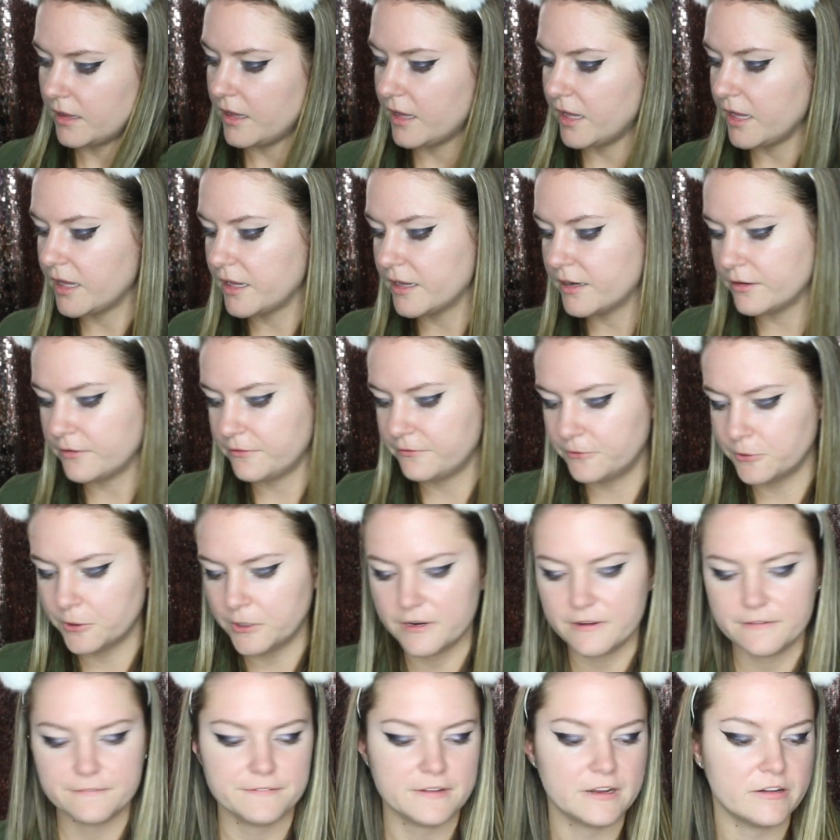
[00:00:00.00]
And
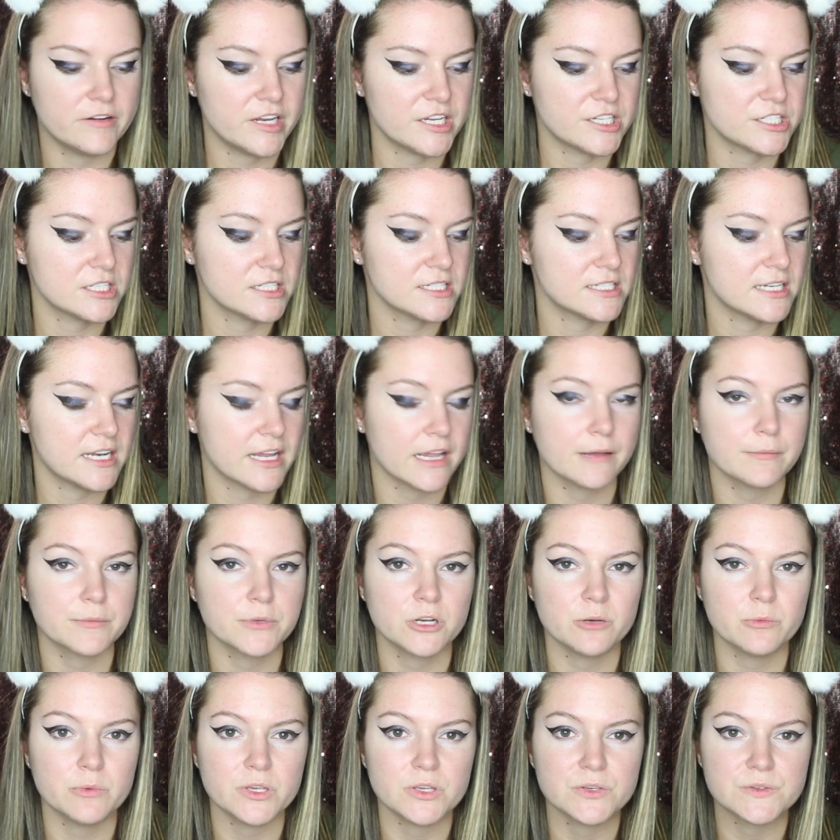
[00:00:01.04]
for foundation today, I'm
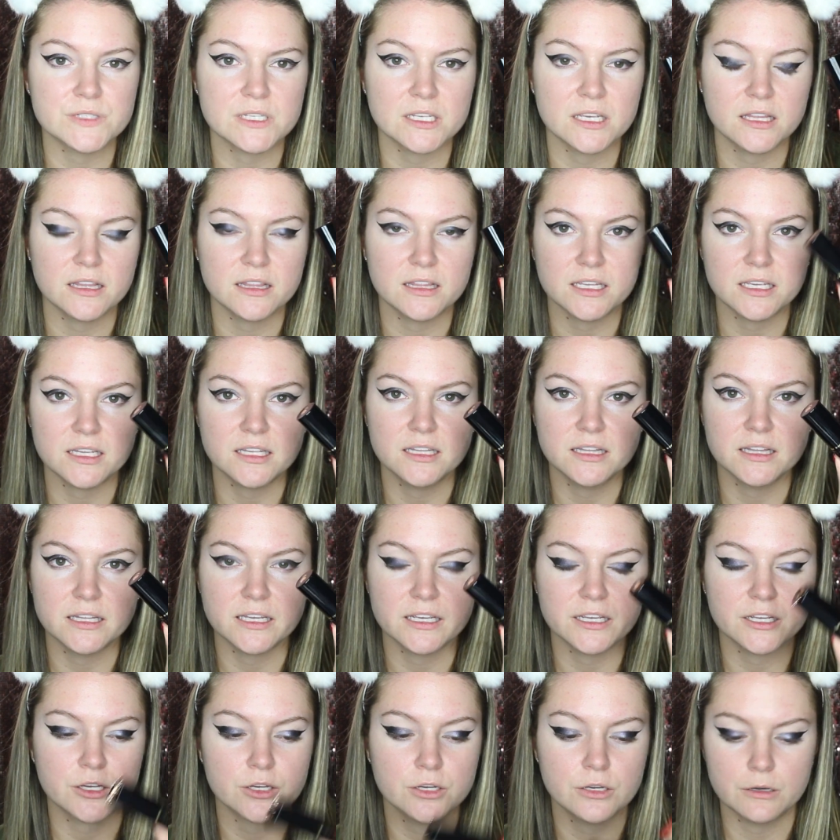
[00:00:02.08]
going to be using the
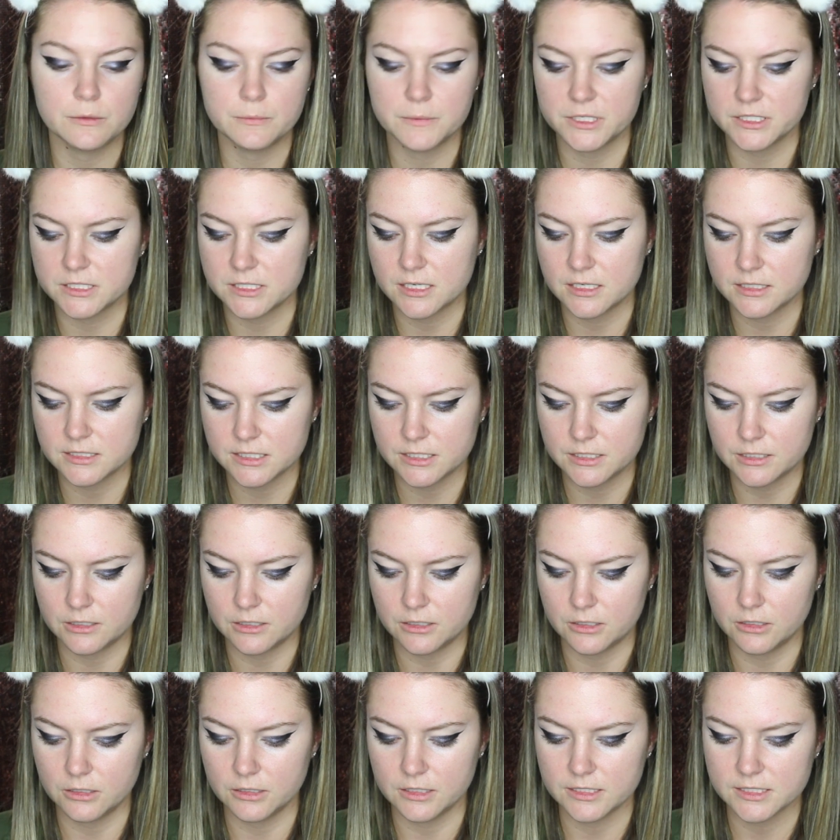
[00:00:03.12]
Lancome Teint
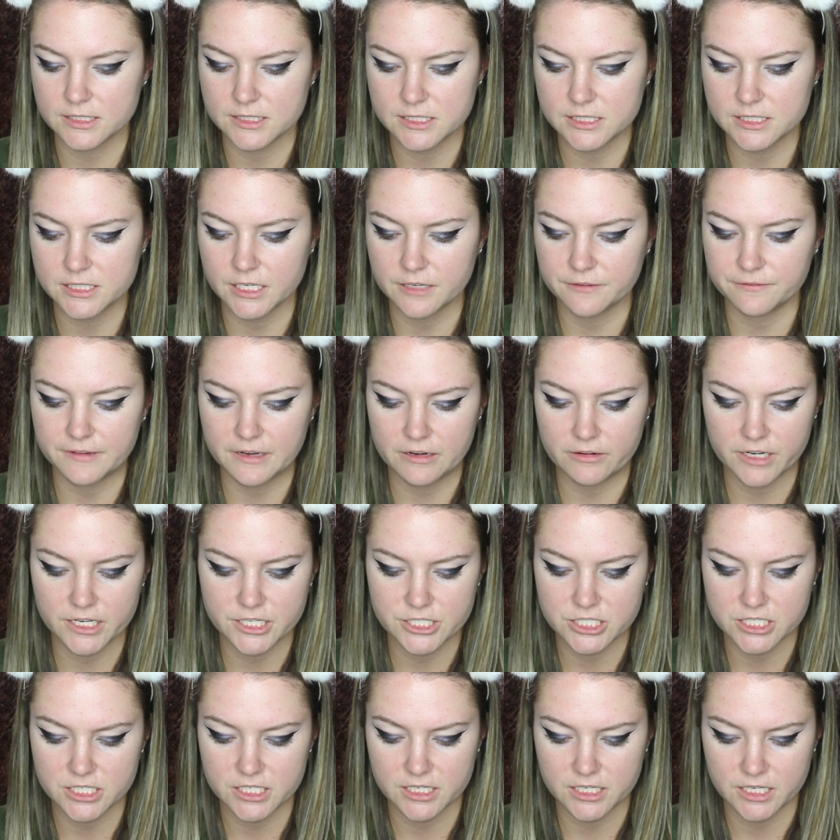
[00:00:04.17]
Idole Stick
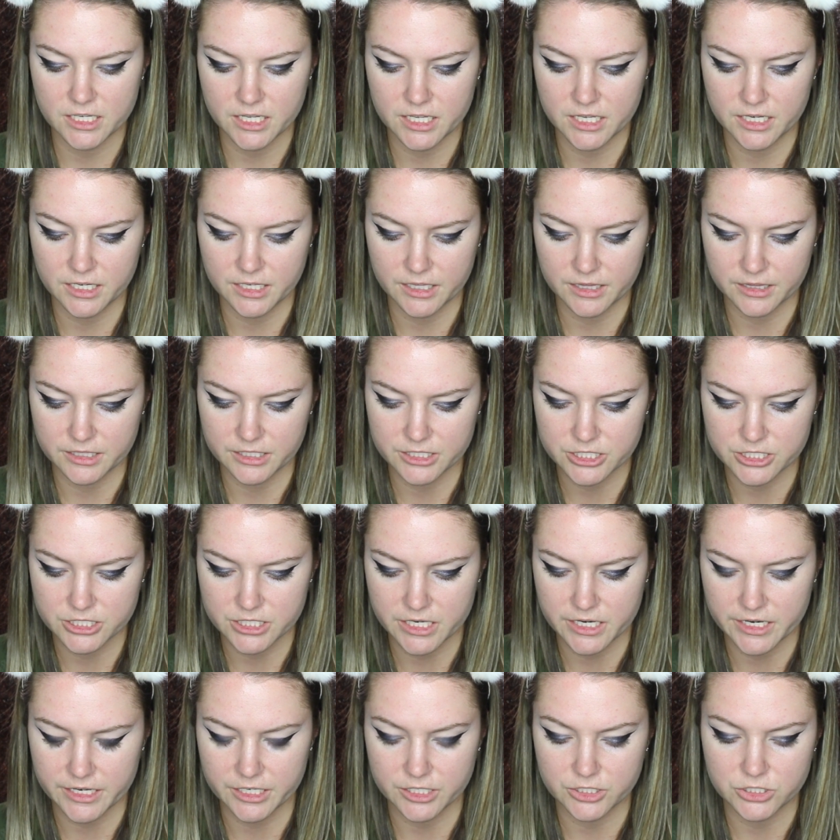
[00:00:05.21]
Foundation in the
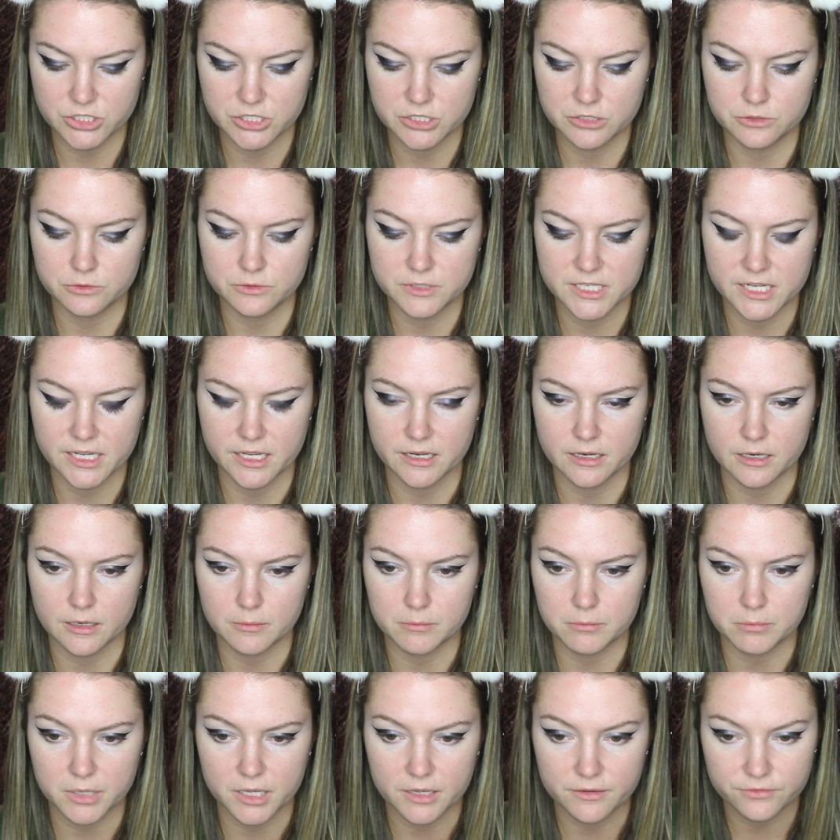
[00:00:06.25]
shade 210
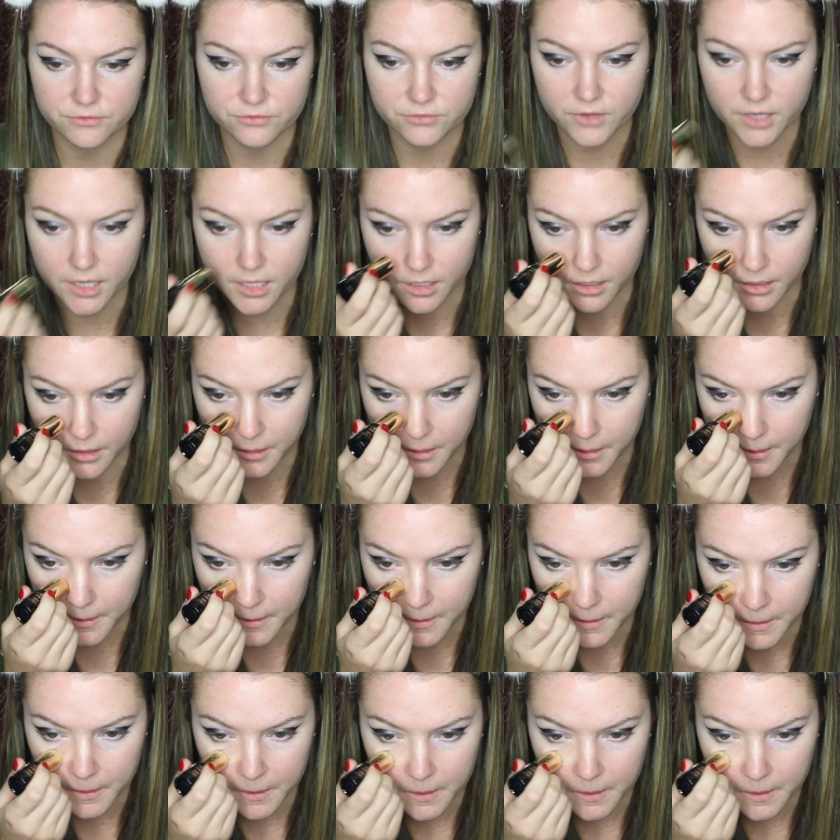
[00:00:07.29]
Buff In.